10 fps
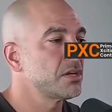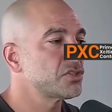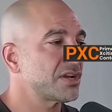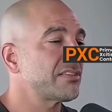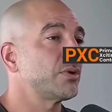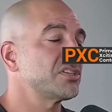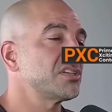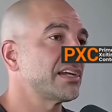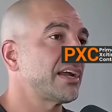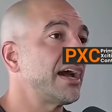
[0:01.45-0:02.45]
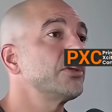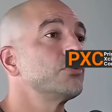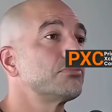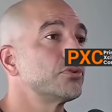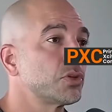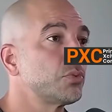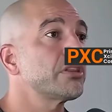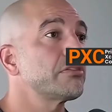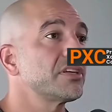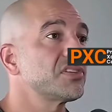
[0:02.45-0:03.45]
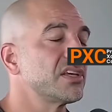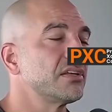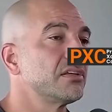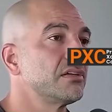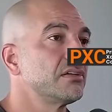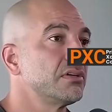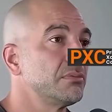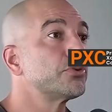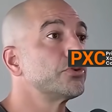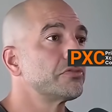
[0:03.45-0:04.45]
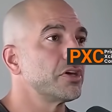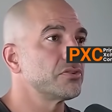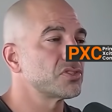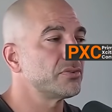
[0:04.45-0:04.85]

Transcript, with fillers: So now the question is like, how do you improve? So what are the things that improve those?